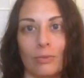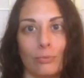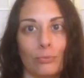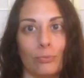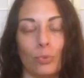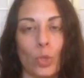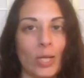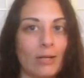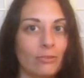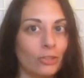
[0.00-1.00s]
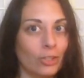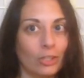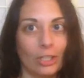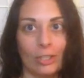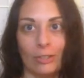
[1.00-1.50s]

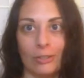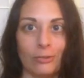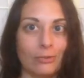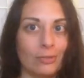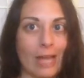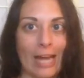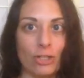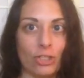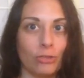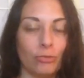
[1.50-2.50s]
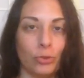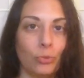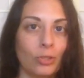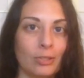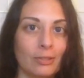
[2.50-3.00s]
whatever adjective you
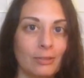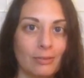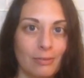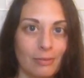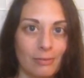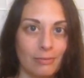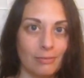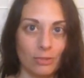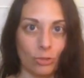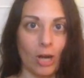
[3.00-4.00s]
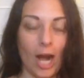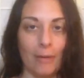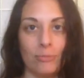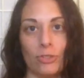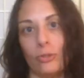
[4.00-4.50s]
want to
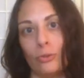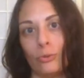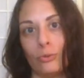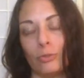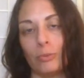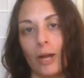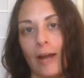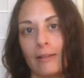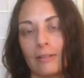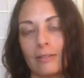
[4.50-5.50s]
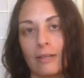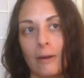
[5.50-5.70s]
ascribe to the breath?